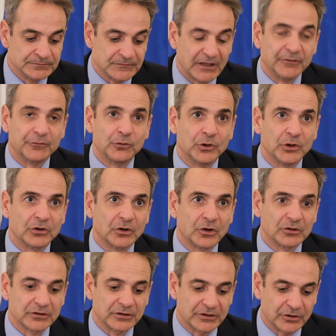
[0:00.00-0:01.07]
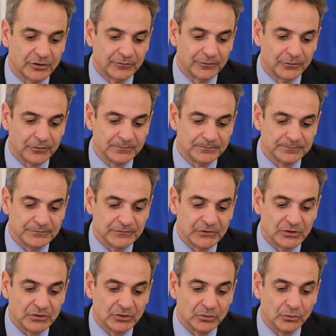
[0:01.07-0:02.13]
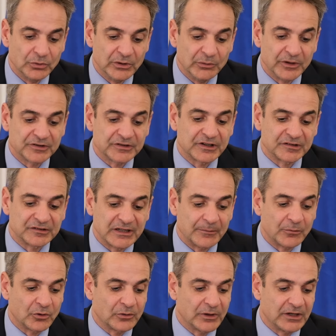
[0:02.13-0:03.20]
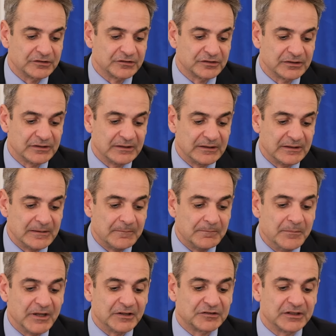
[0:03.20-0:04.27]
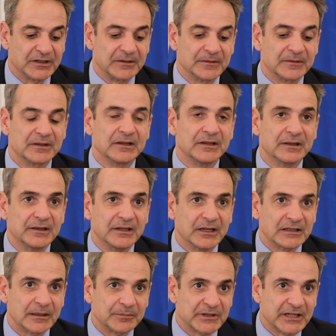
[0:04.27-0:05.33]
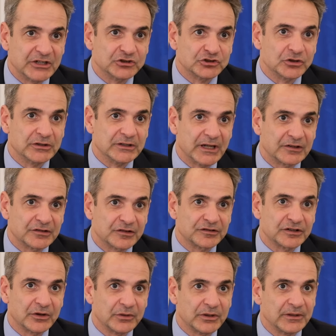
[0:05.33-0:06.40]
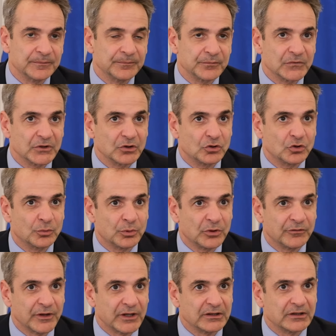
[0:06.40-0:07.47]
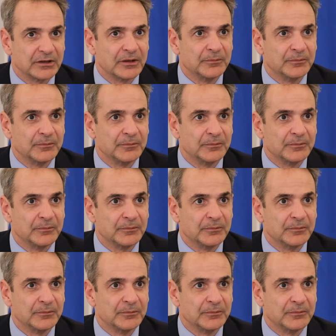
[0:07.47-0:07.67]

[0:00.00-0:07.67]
if we are not careful, we risk as Democrats missing the adaptation necessary to prevent the